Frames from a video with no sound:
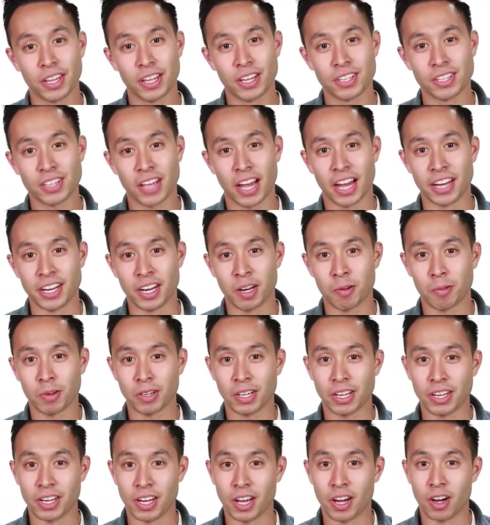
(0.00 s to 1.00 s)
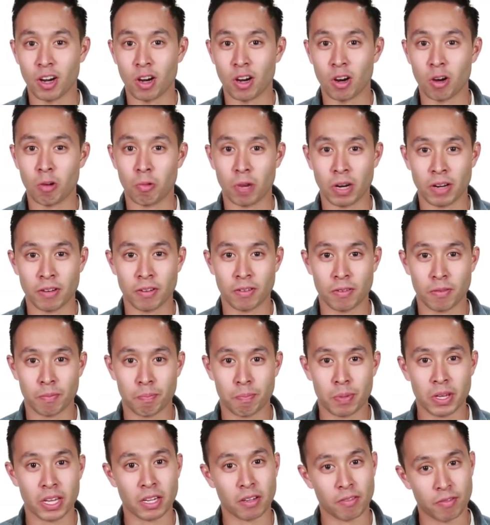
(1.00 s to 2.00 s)
into this, I didn't really know what
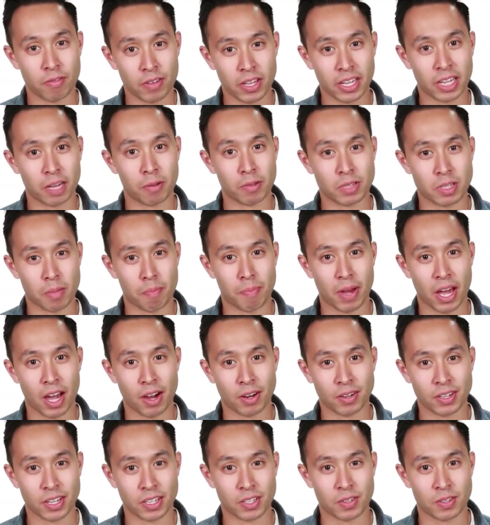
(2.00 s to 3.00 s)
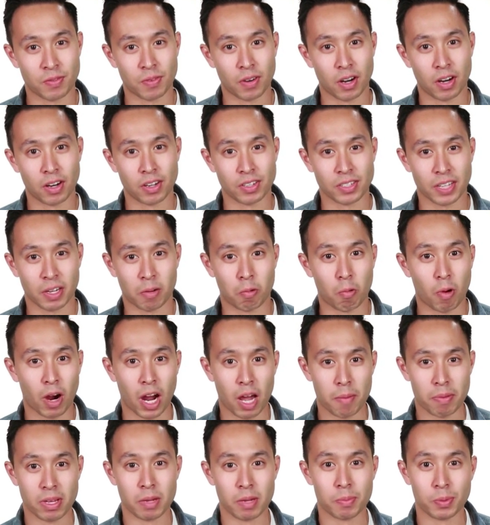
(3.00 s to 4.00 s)
being vegan was about as far as like
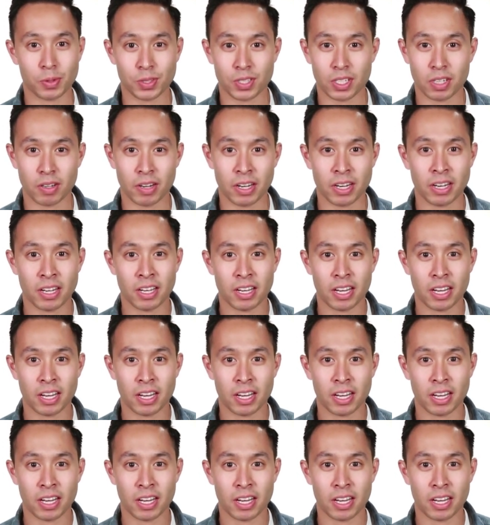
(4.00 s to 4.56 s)
why people do it.